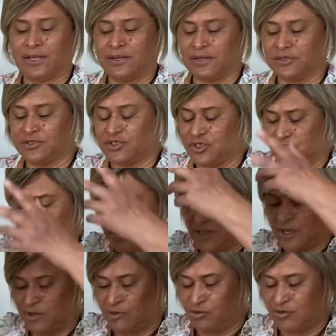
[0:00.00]
and it's just,
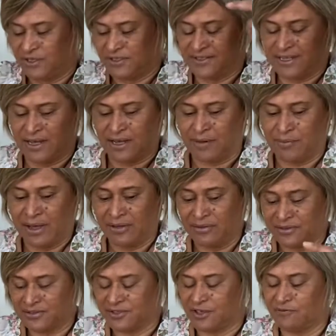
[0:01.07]
and all this
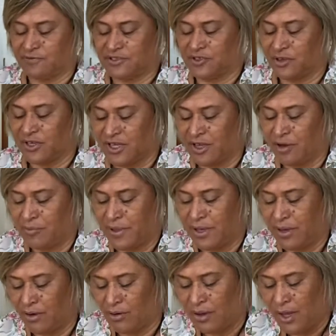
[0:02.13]
other stuff is like
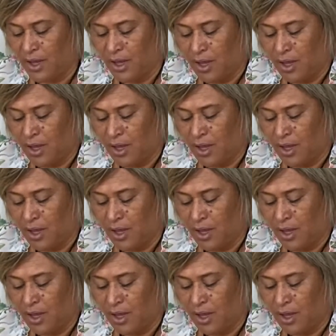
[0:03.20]
coming out.